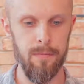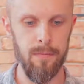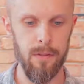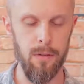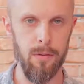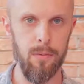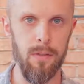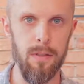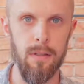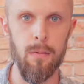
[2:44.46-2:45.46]
So it's
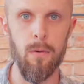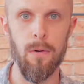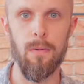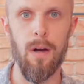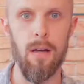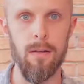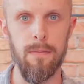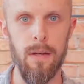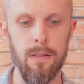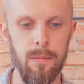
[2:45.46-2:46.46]
really a worthwhile
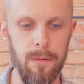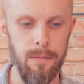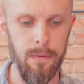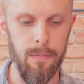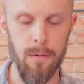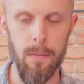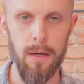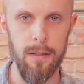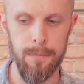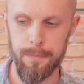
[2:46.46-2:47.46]
investment of your
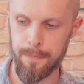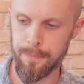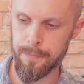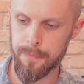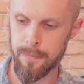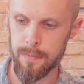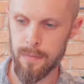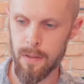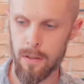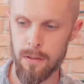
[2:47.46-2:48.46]
money.
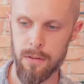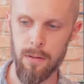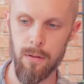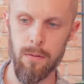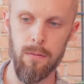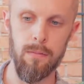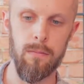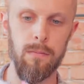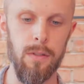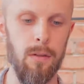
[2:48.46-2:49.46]
So
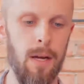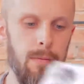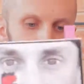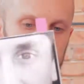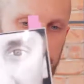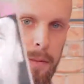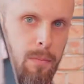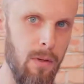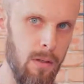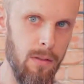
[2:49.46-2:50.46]
you don't have to read this
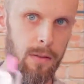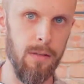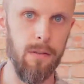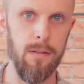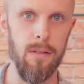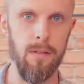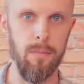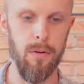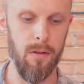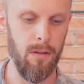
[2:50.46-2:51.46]
book, that's just his
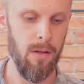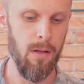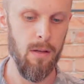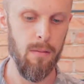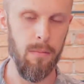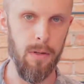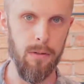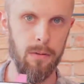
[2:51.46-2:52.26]
book, but